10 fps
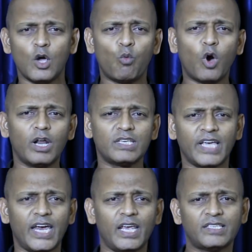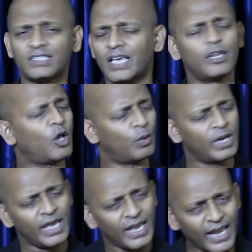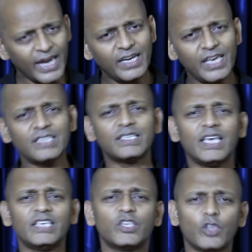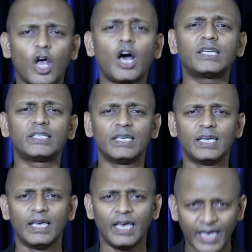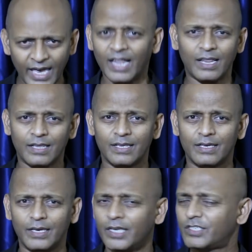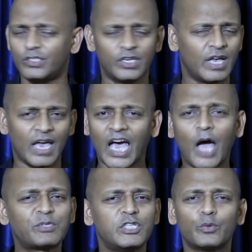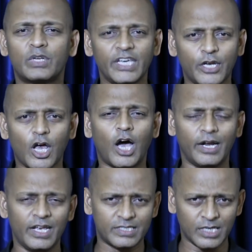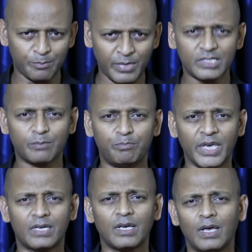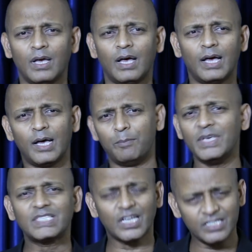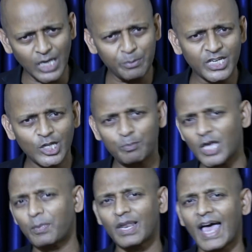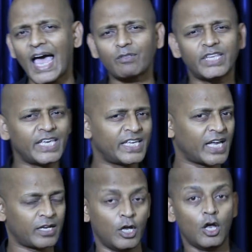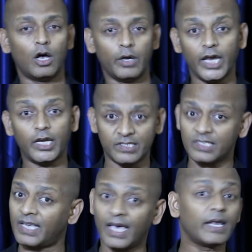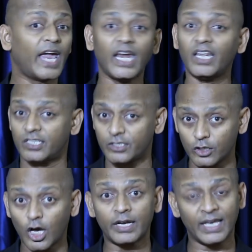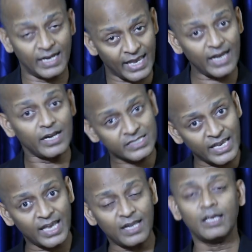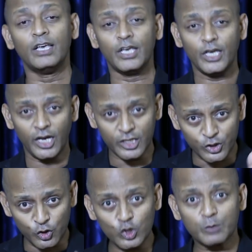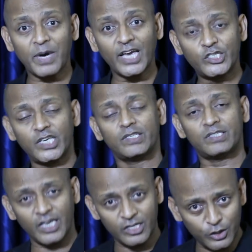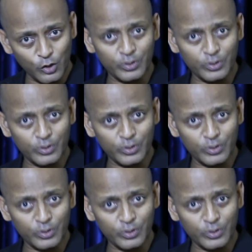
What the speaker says: What is Hades? No, Hades is not hell. It's absolutely not. It's a big misconception that people have, thinking that Hades is hell. Hades is not hell. Hell is hell. It is used by Jesus in the New